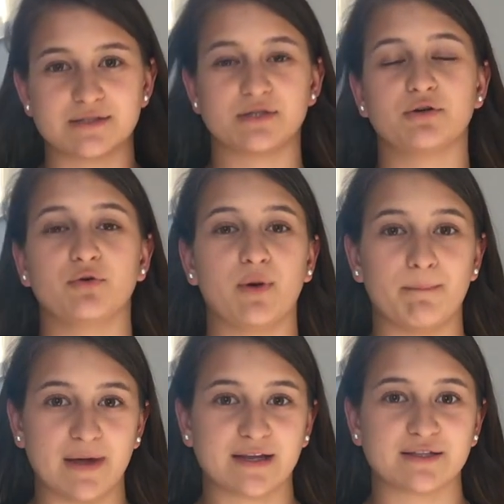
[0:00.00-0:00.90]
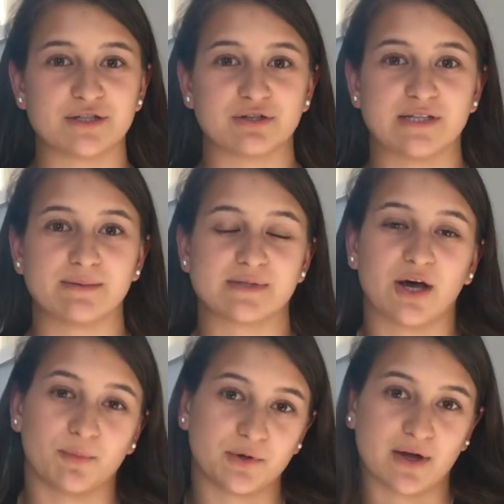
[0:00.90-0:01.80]
to make the cheer team to
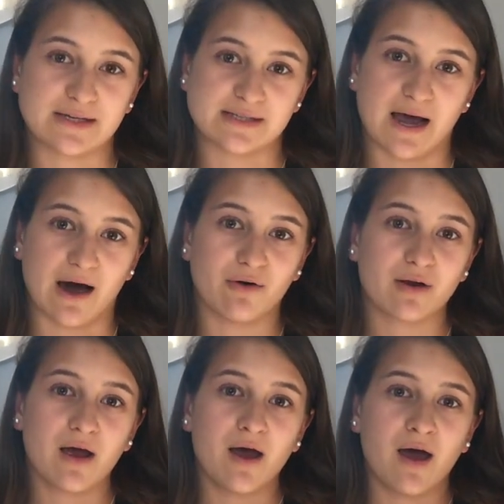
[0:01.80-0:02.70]
help you guys out.